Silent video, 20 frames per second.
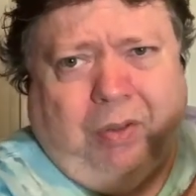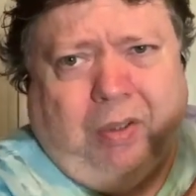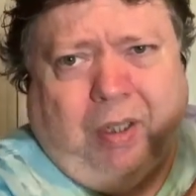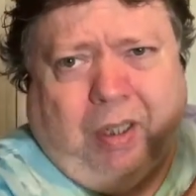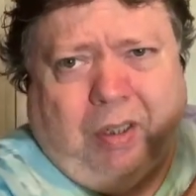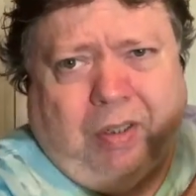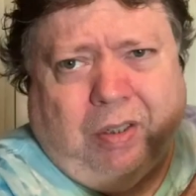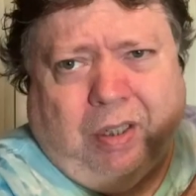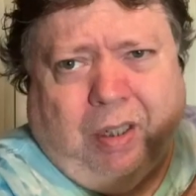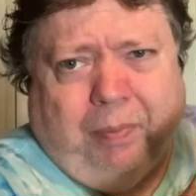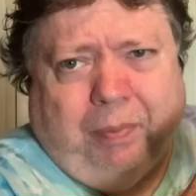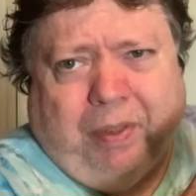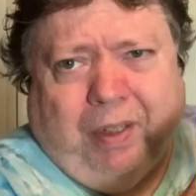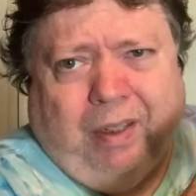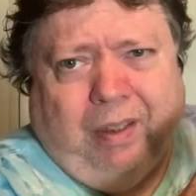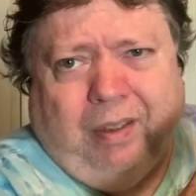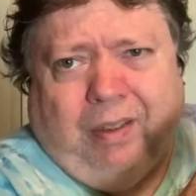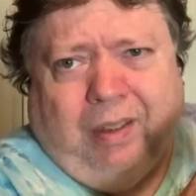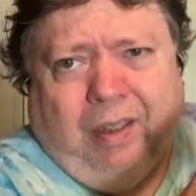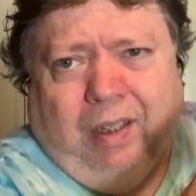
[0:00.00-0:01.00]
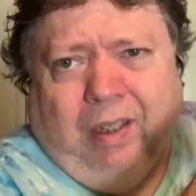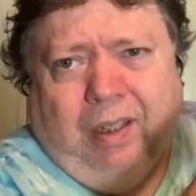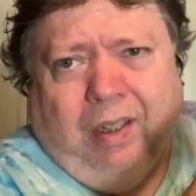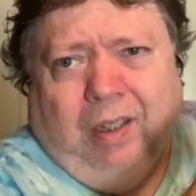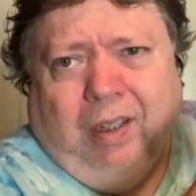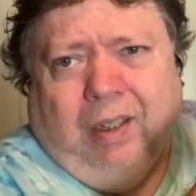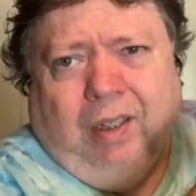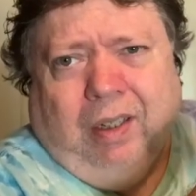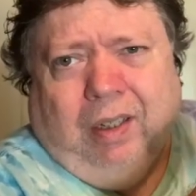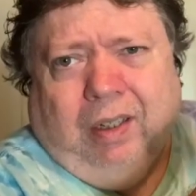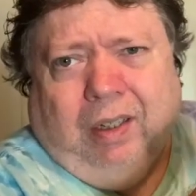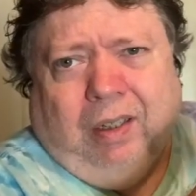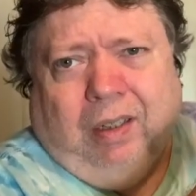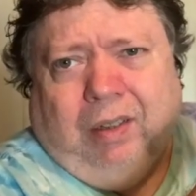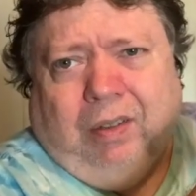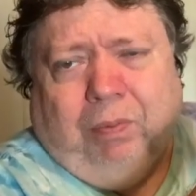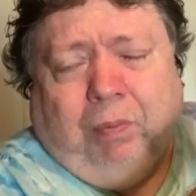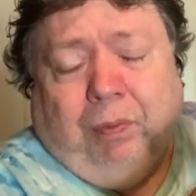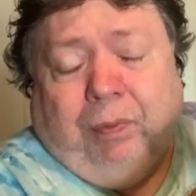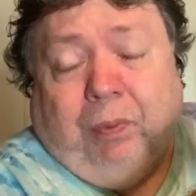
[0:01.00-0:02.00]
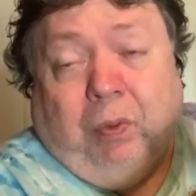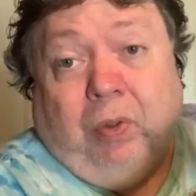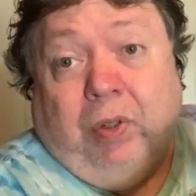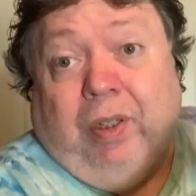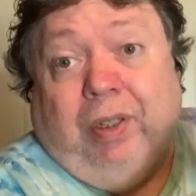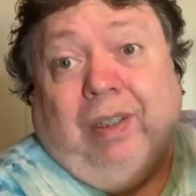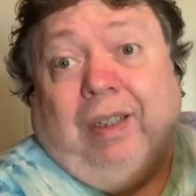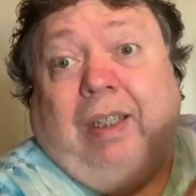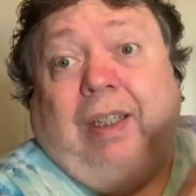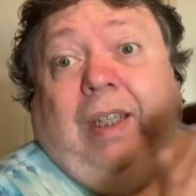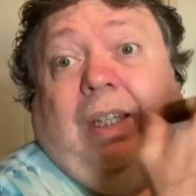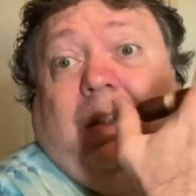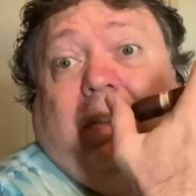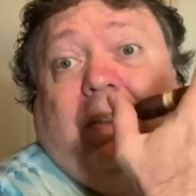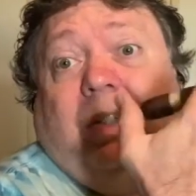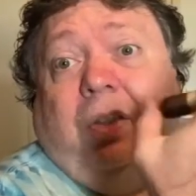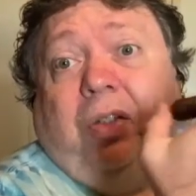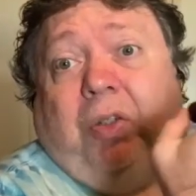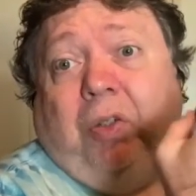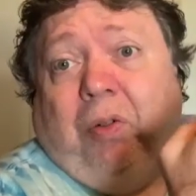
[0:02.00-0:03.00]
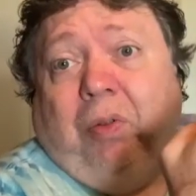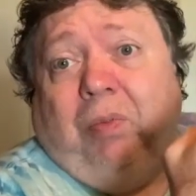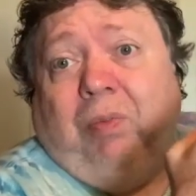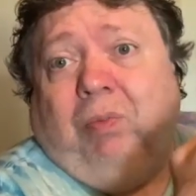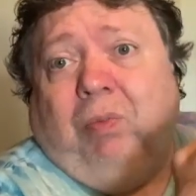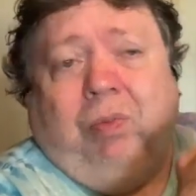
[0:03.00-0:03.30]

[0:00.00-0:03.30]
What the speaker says: touch something before you can't touch your.